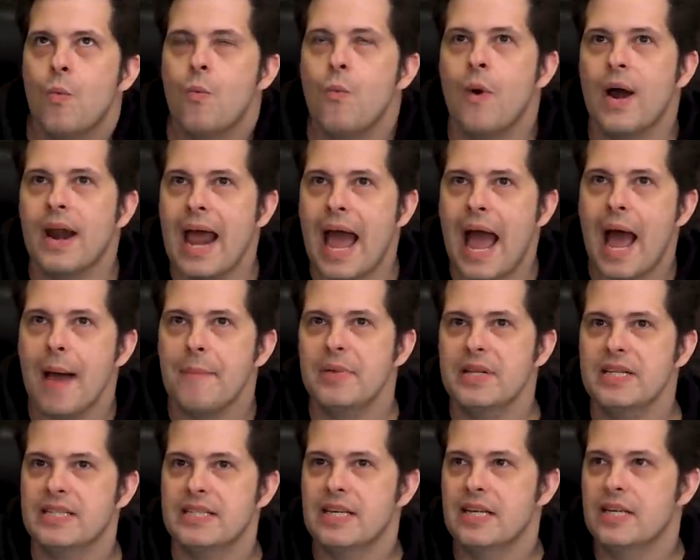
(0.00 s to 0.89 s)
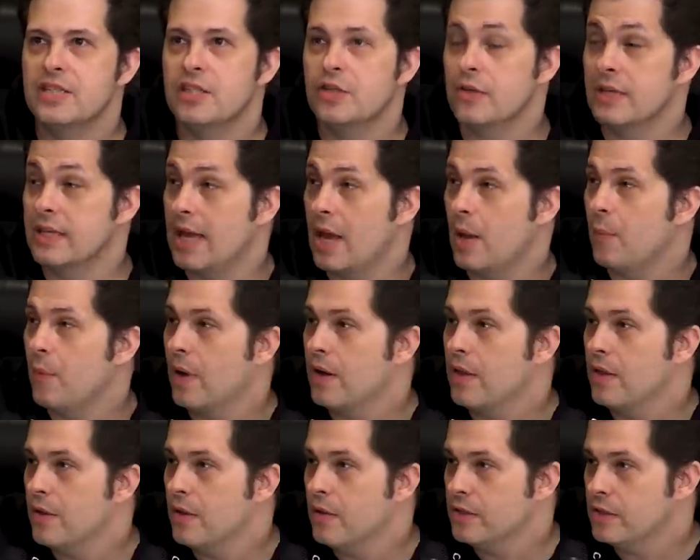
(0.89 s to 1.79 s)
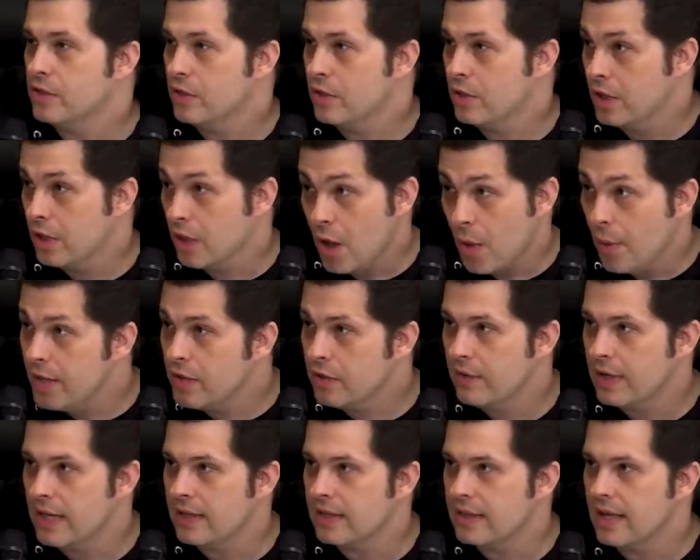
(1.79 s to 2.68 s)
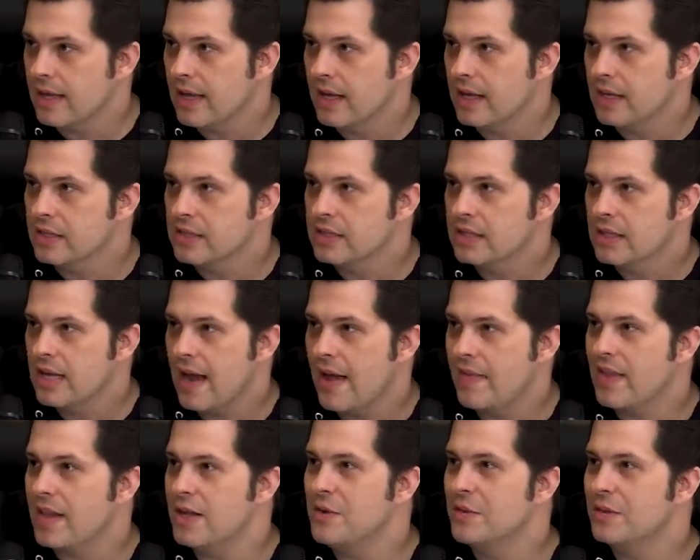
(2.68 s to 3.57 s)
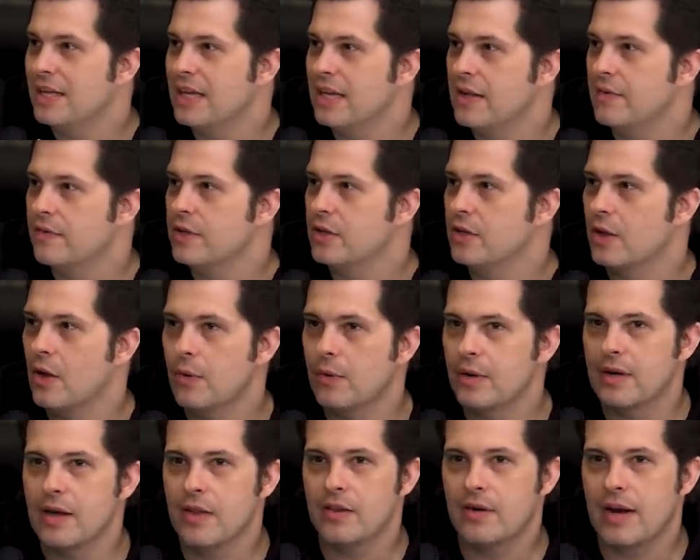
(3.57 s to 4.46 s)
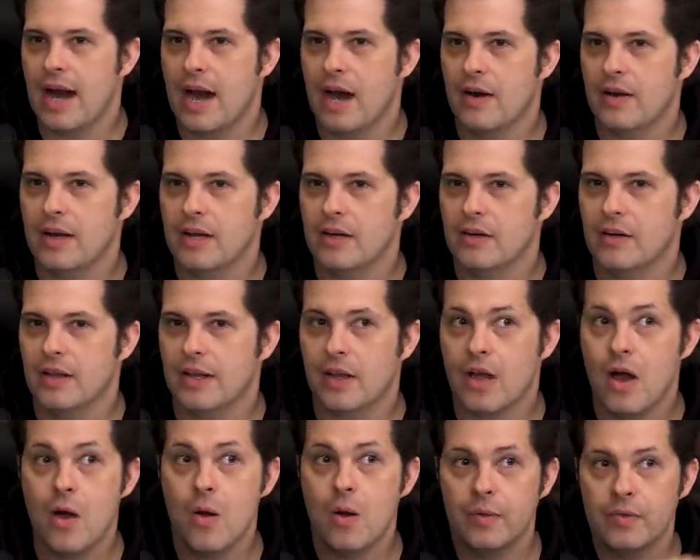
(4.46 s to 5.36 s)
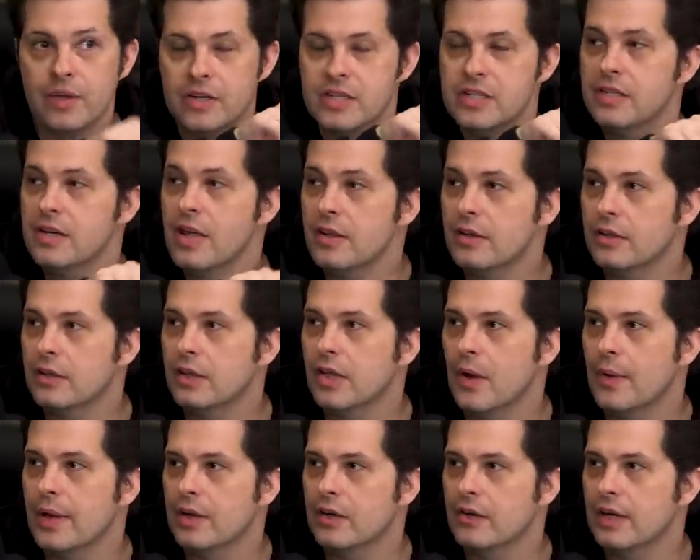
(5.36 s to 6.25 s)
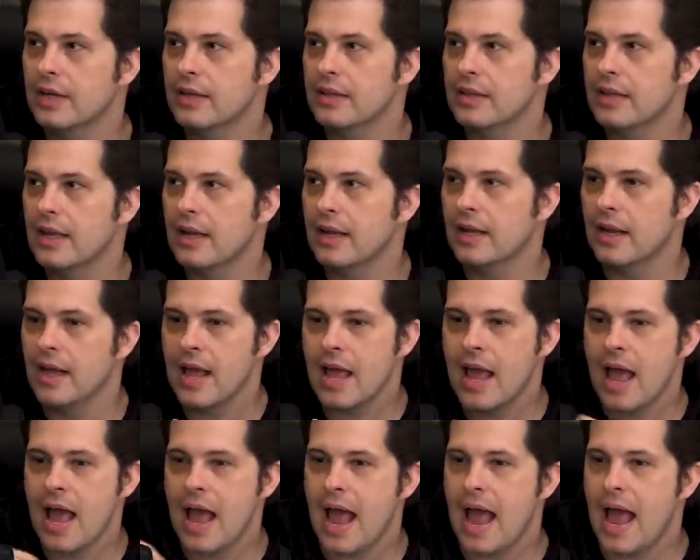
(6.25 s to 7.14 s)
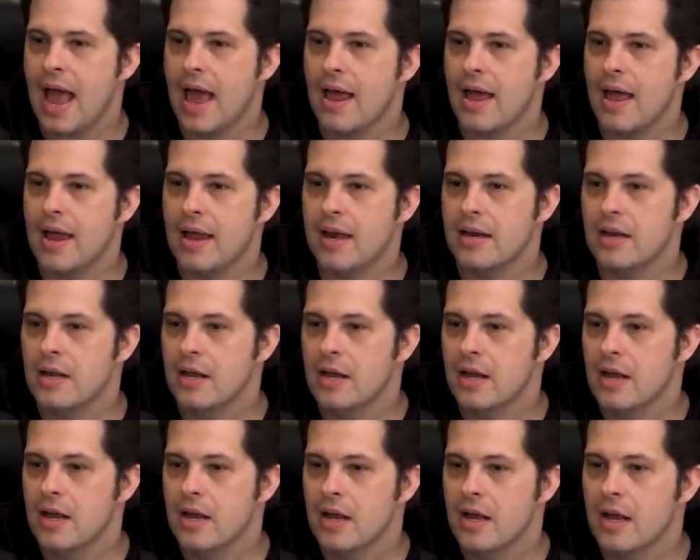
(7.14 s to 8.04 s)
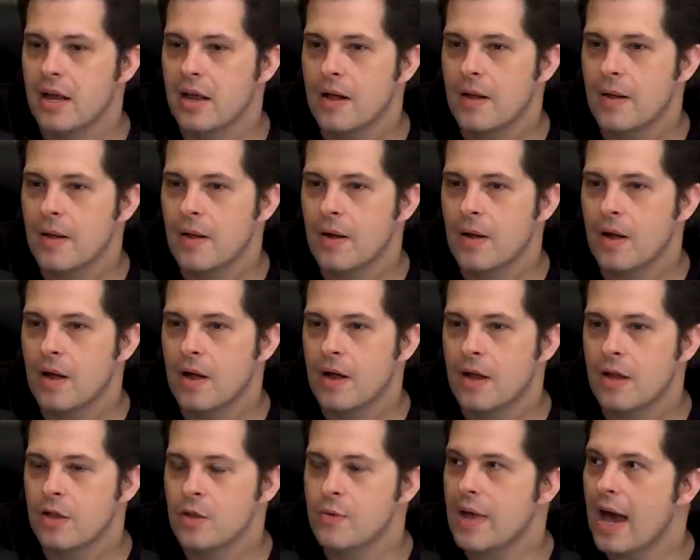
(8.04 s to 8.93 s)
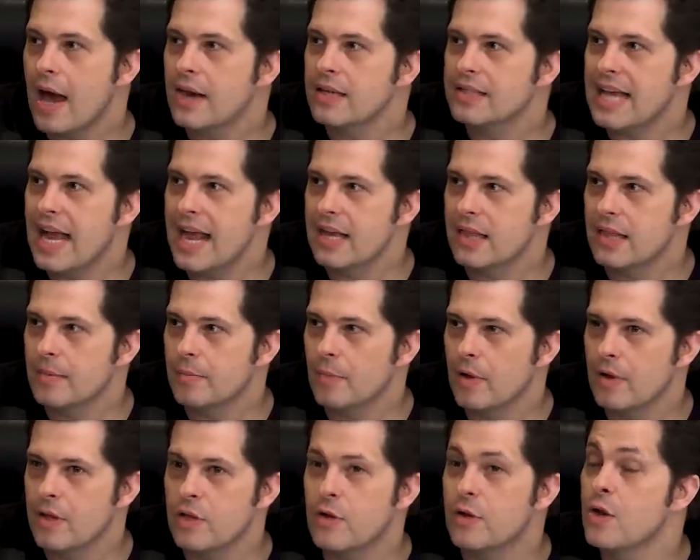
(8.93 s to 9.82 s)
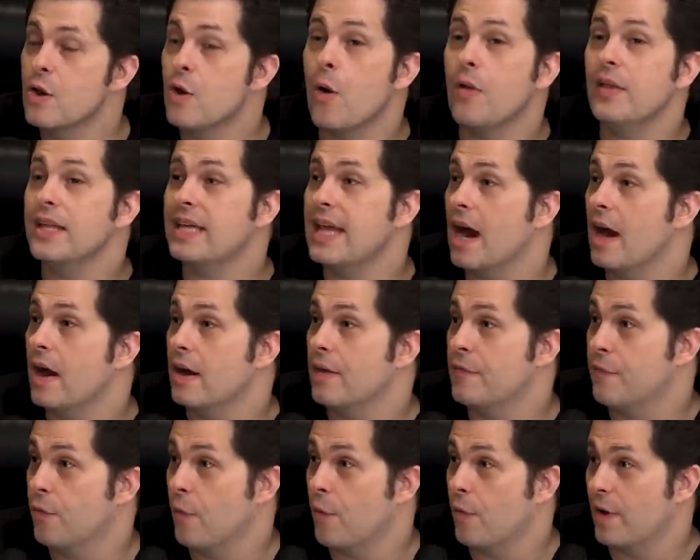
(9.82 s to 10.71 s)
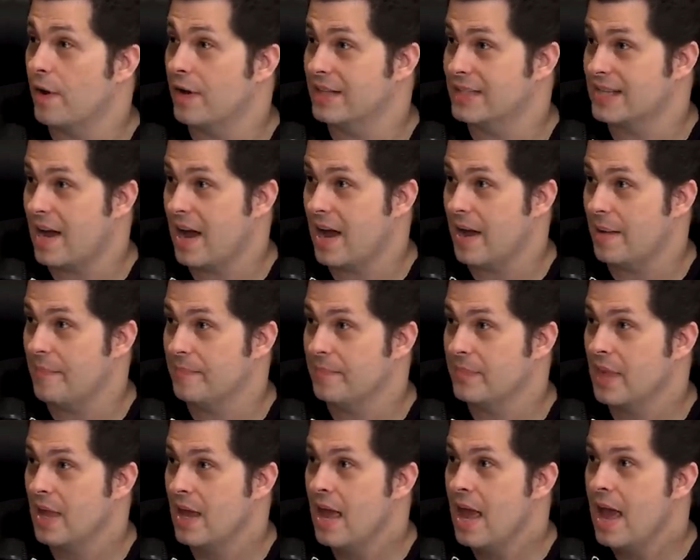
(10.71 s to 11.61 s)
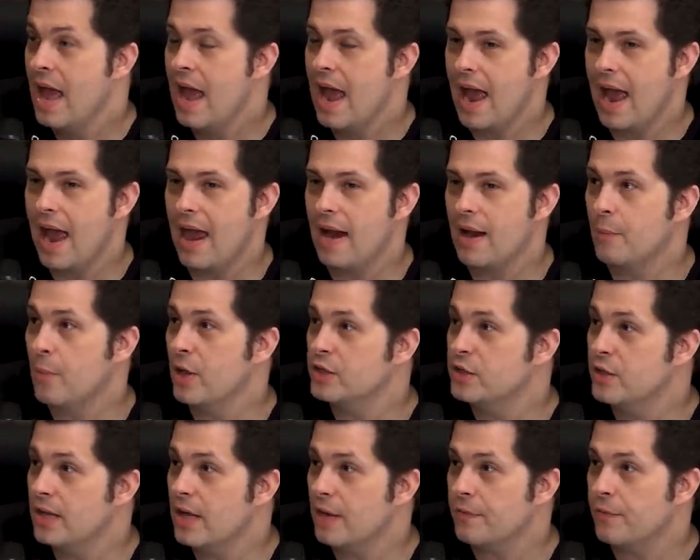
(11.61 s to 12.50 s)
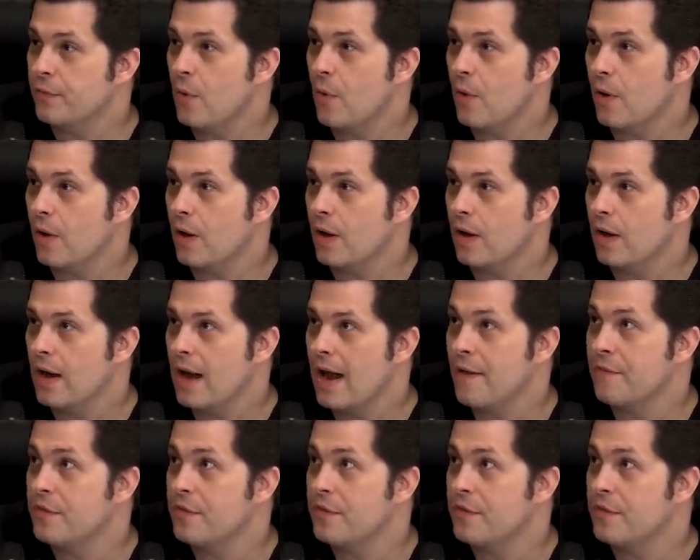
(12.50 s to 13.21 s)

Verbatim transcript: what happens is you'll get one of those glowy green things, and then you leave and you go to another area, and you're like, oh, here's another glowy green thing, and you got to take them. You can only carry four at a time. Okay. And once you get four,